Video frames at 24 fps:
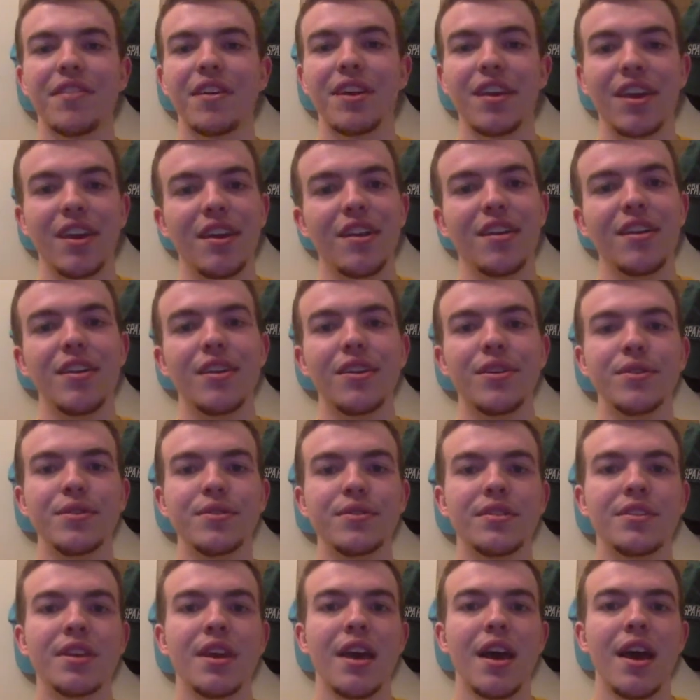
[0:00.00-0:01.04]
the good
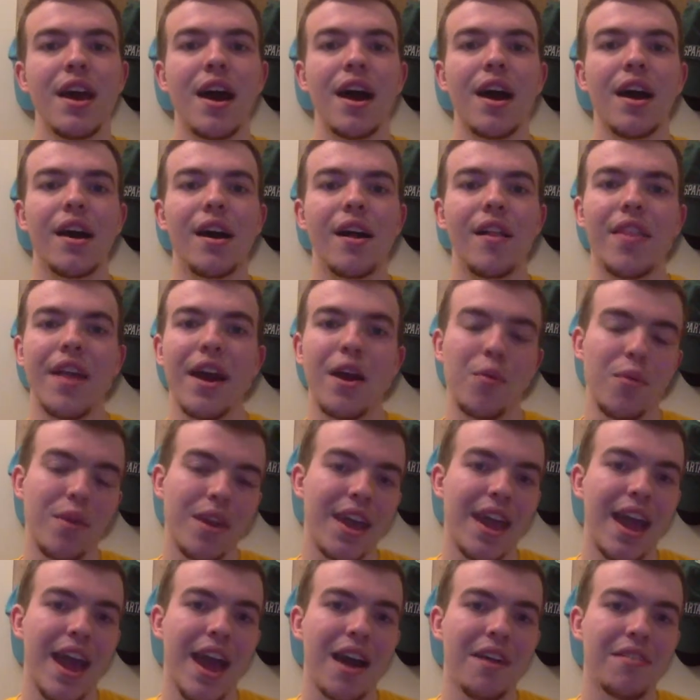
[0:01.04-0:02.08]
news that we
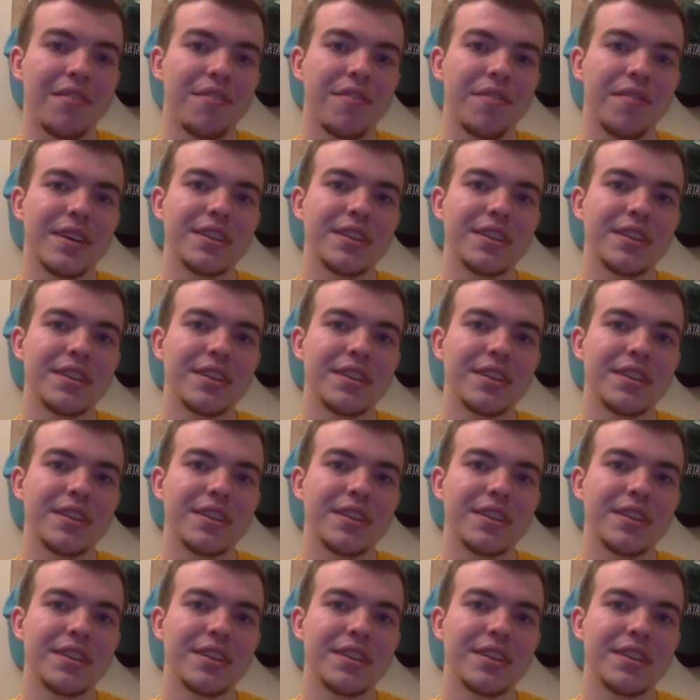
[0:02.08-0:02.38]
have.